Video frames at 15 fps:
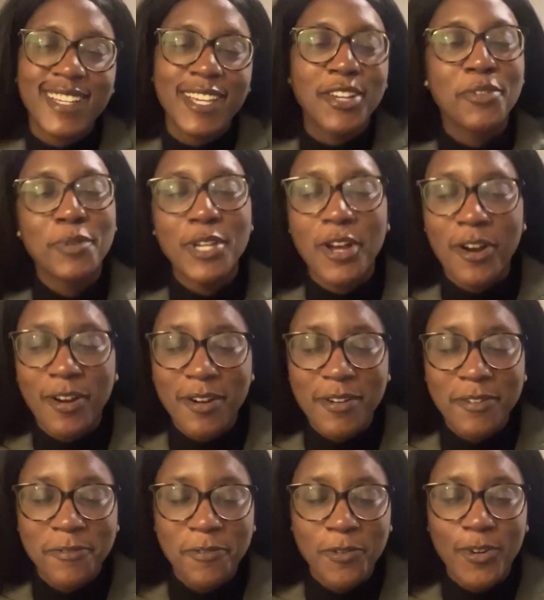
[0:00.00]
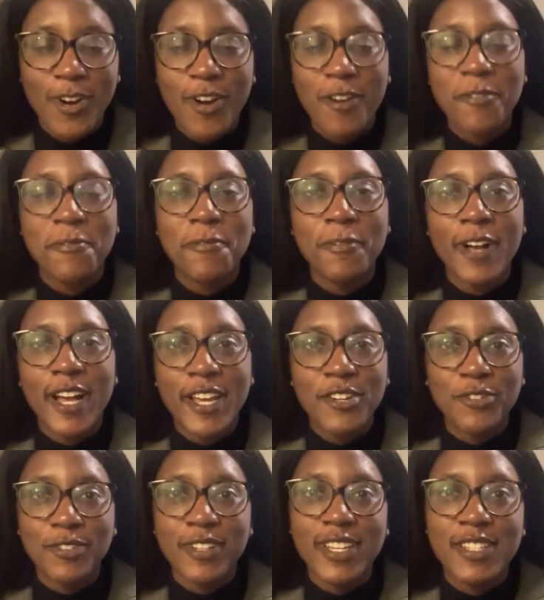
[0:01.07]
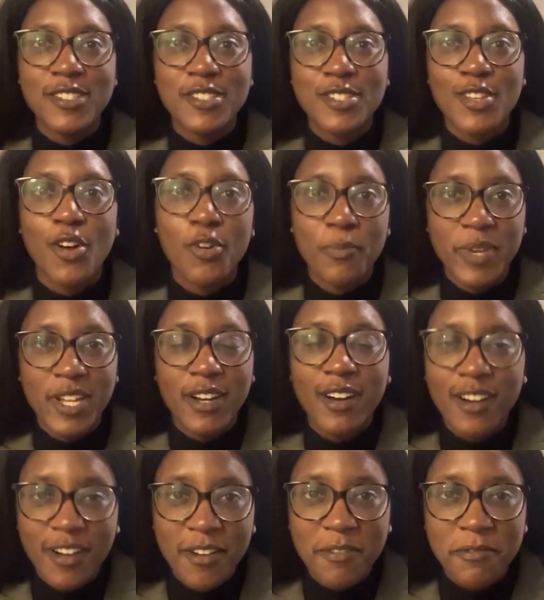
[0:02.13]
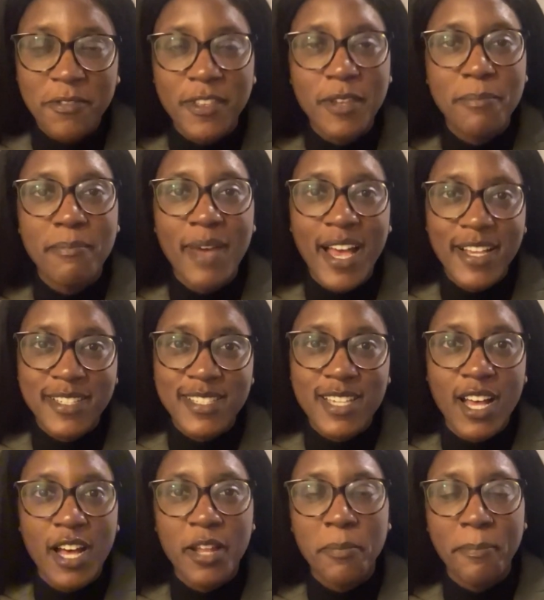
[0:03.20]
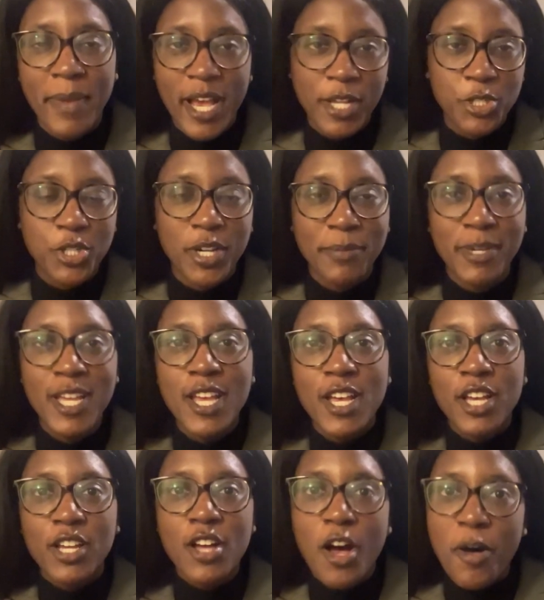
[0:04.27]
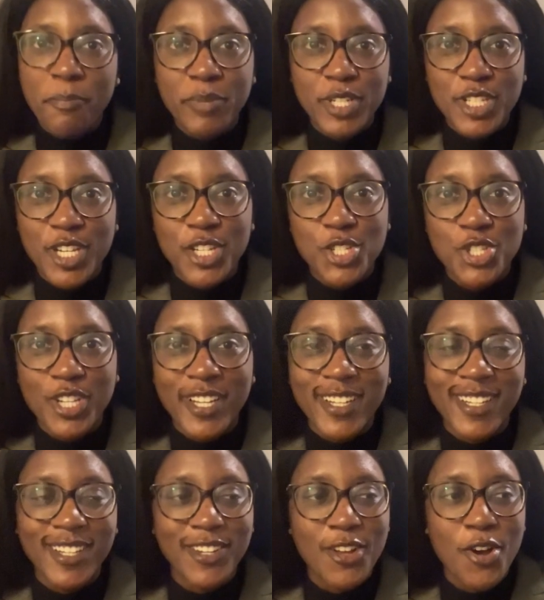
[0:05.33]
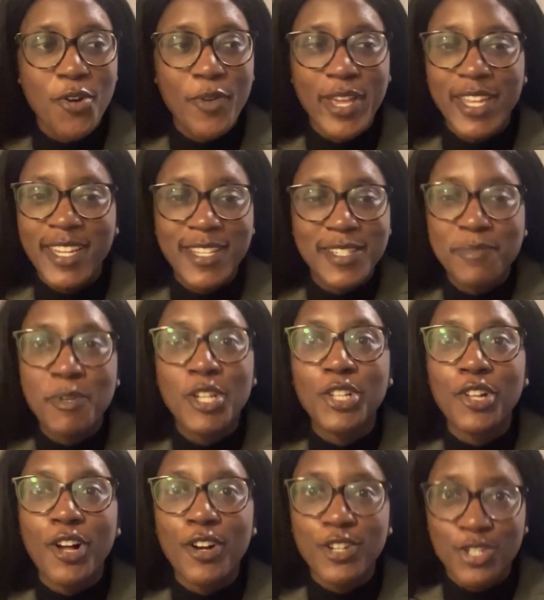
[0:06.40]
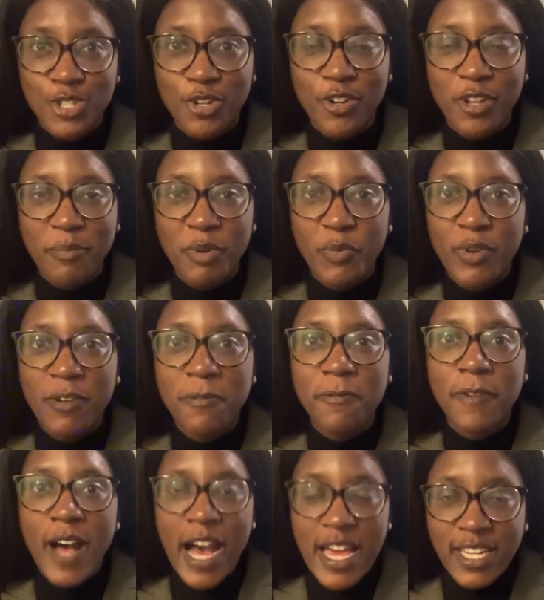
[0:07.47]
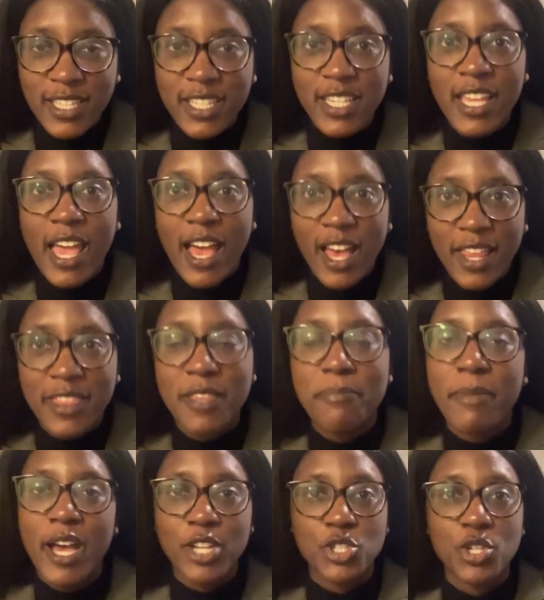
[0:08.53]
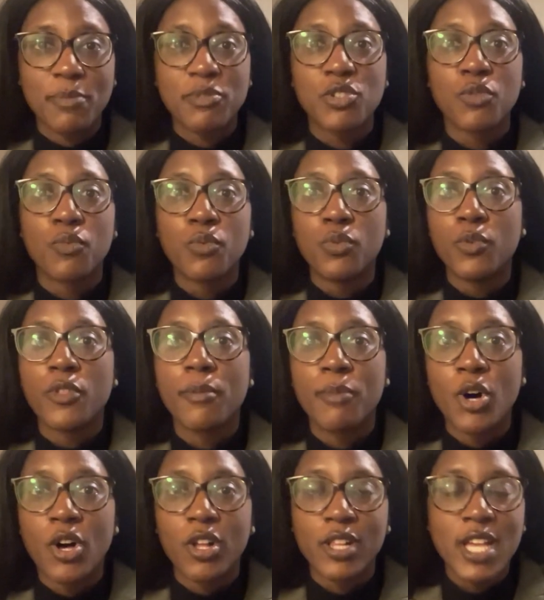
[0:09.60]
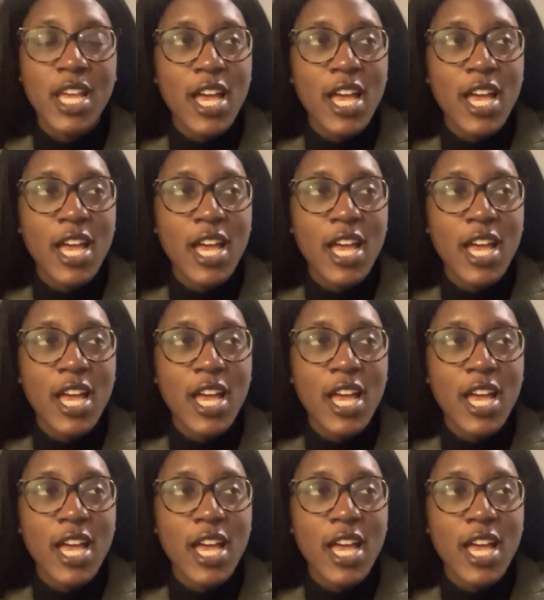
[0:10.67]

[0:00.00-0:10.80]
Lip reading: Here we are for our final installment of the mascot matchup competition. It has been a long journey, but we are finally at the matchup to rule them all.